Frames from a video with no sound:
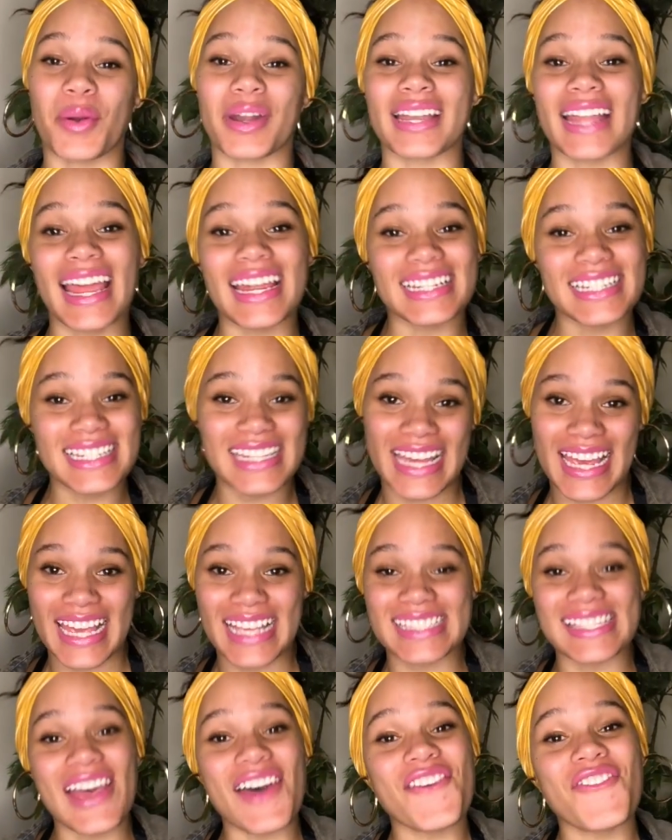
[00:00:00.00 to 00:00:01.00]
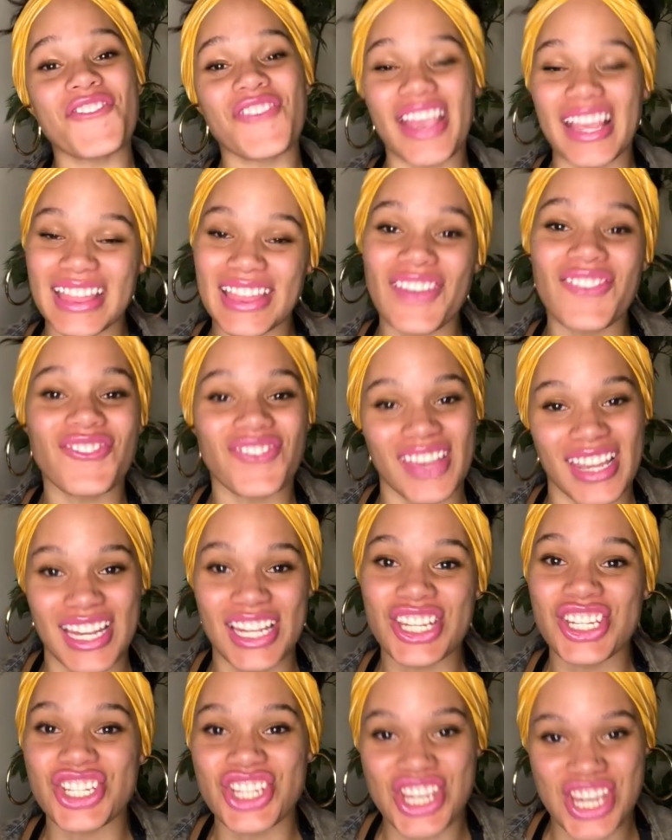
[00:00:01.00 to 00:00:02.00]
90 Days of Faith and
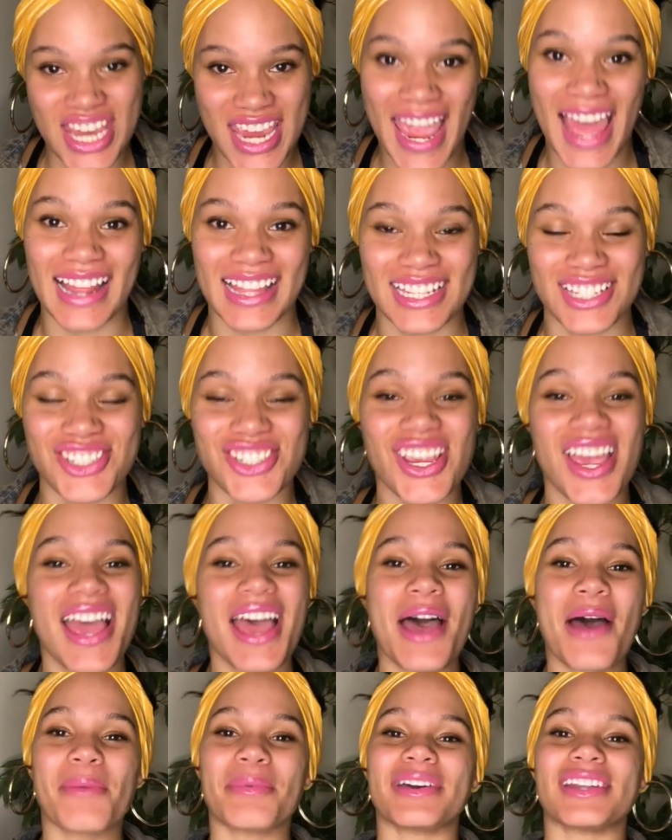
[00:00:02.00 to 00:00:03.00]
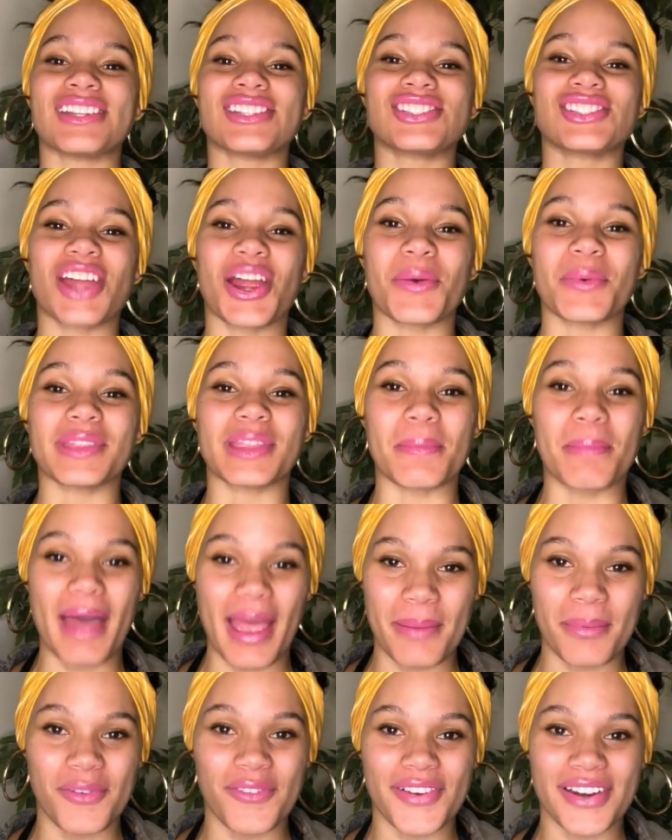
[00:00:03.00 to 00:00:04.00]
Fitness Challenge. I'm going to start with the
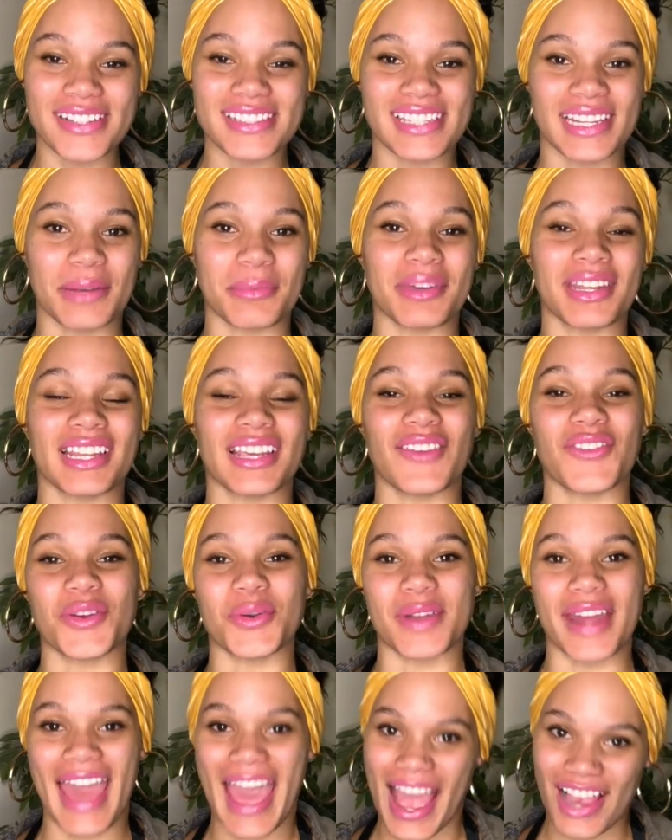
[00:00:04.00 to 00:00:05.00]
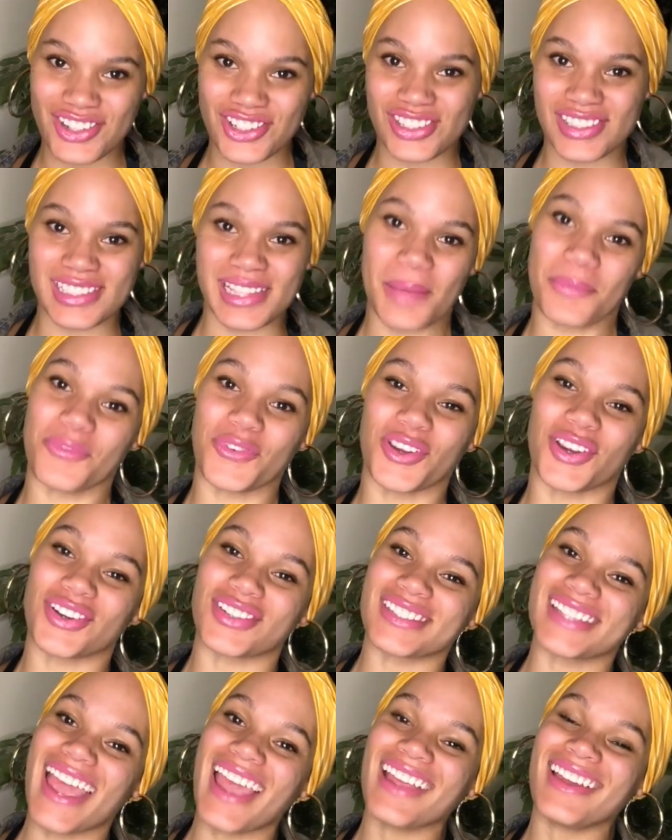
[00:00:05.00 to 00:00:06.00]
Bible verse, and I'm going to give you an action step for your
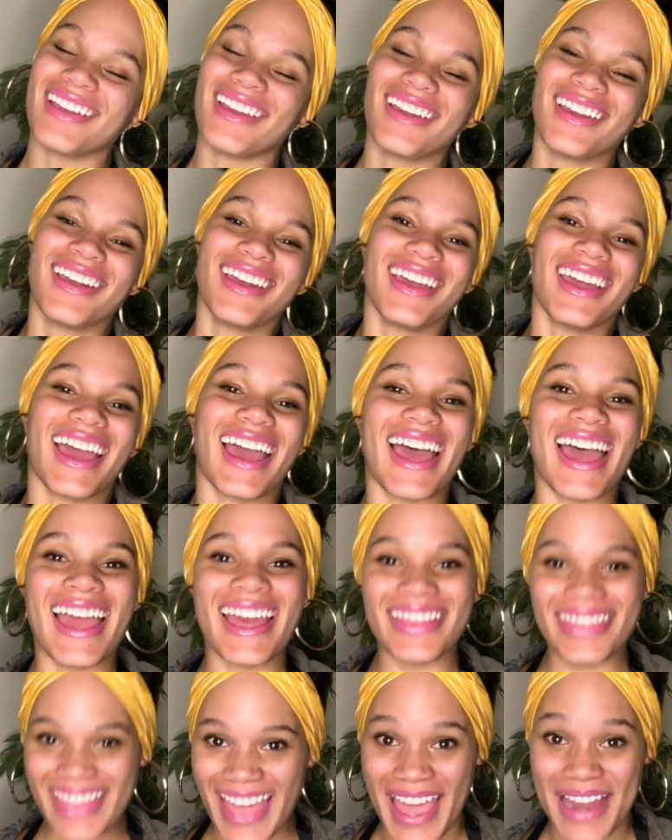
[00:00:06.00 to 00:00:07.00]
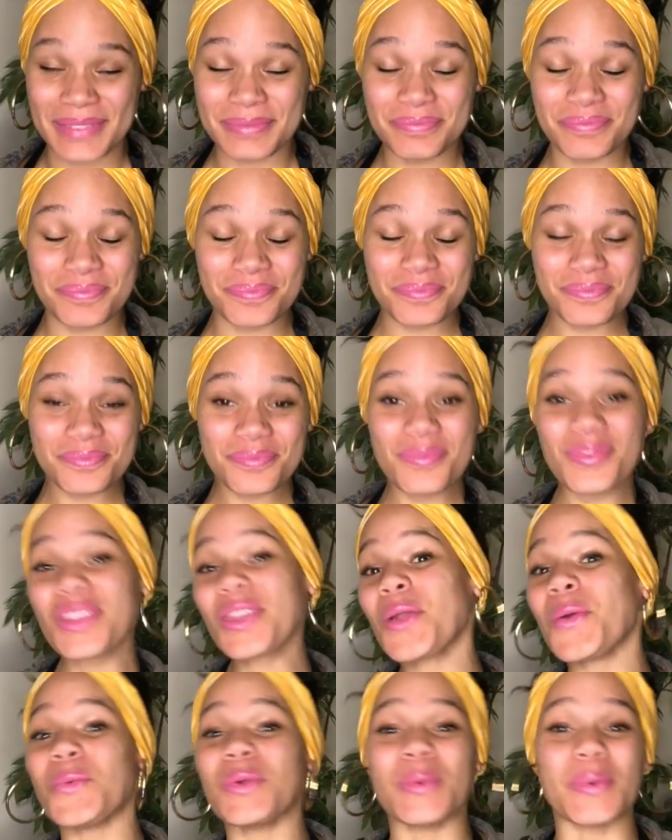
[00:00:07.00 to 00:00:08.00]
day. And then
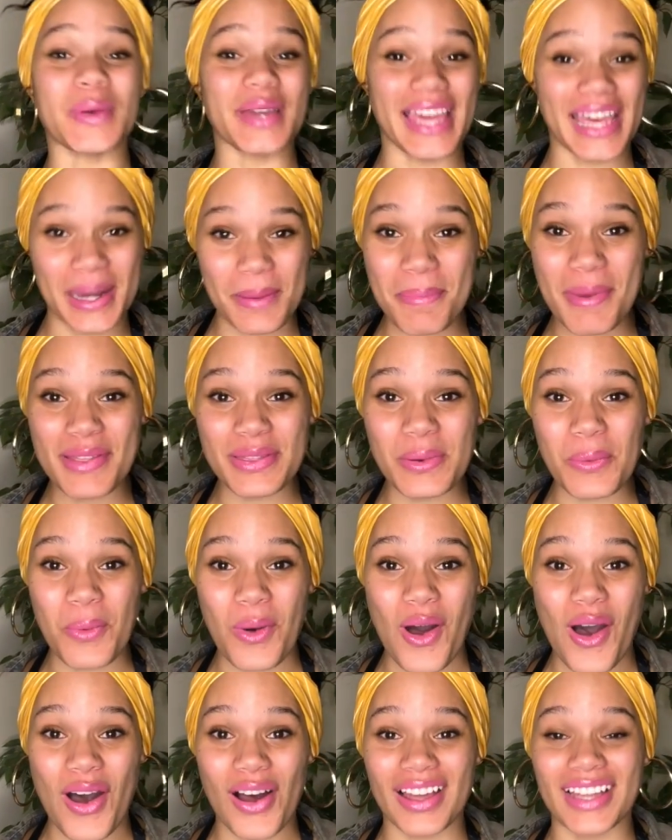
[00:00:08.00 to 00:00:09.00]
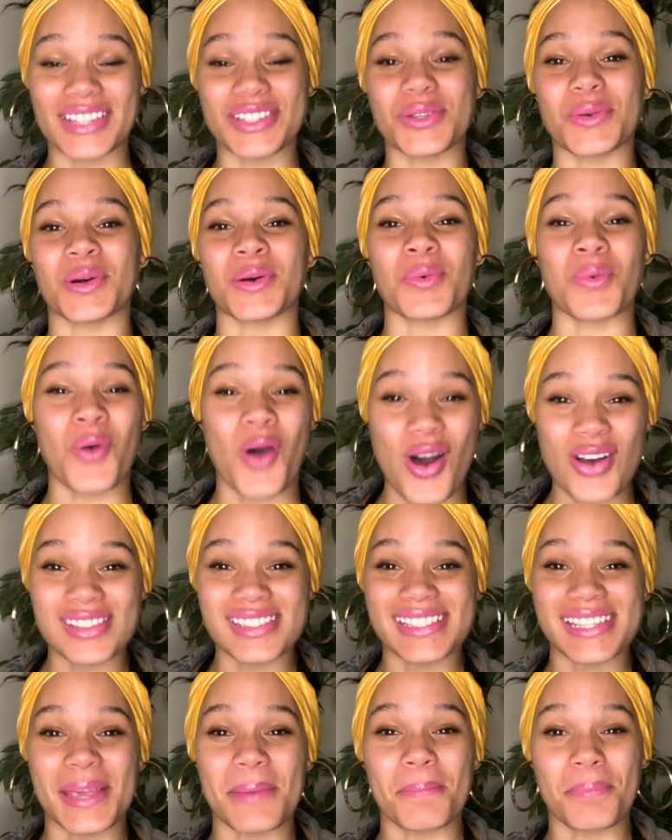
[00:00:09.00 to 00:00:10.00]
we will get up on the wall and do a wall
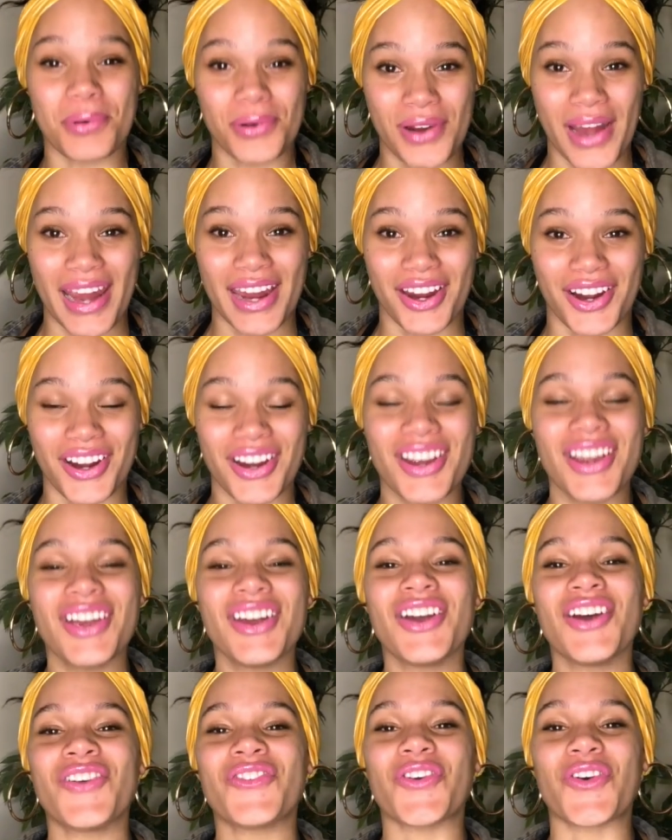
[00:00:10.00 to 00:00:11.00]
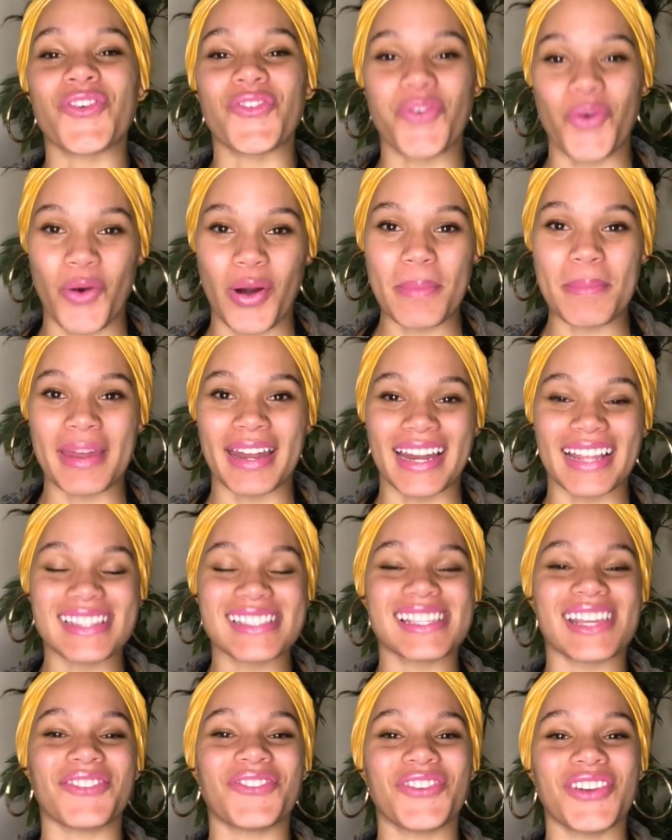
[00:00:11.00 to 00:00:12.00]
sit prayer for 4
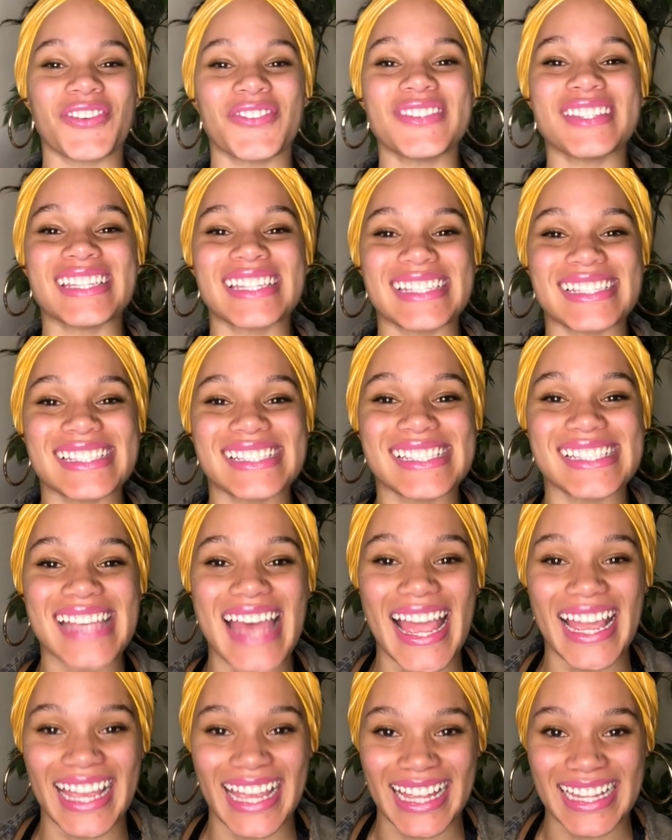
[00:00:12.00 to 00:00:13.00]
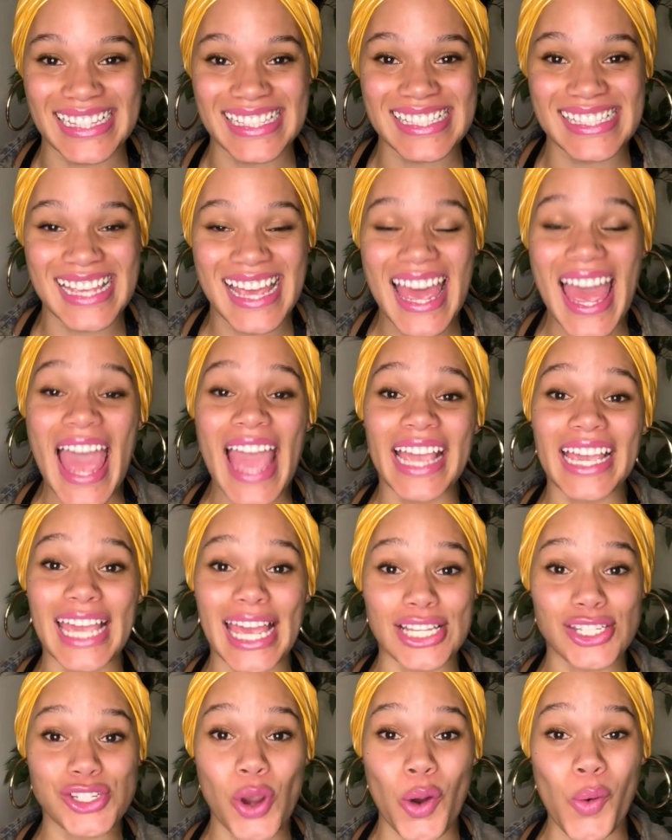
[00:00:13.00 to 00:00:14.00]
minutes and 15 seconds.
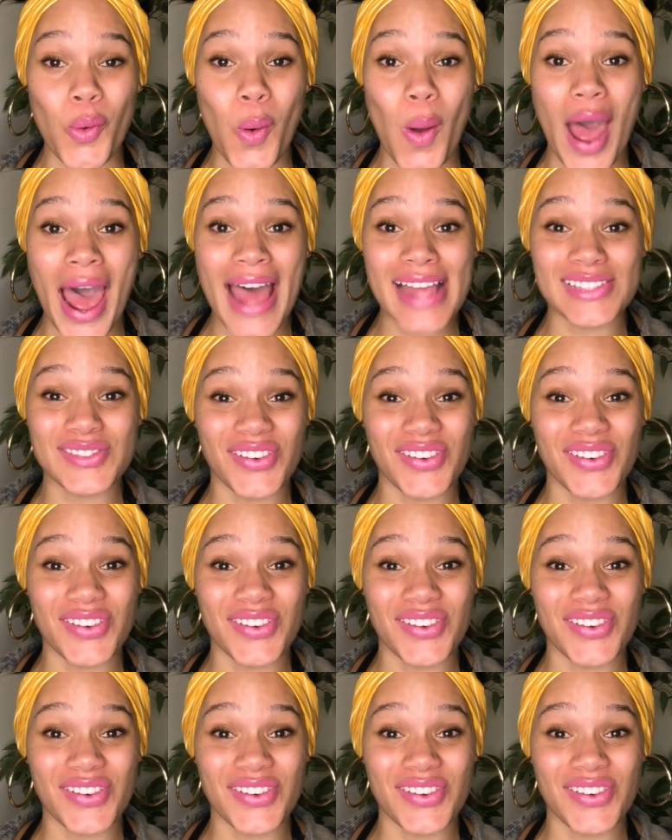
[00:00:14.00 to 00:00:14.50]
Get your quads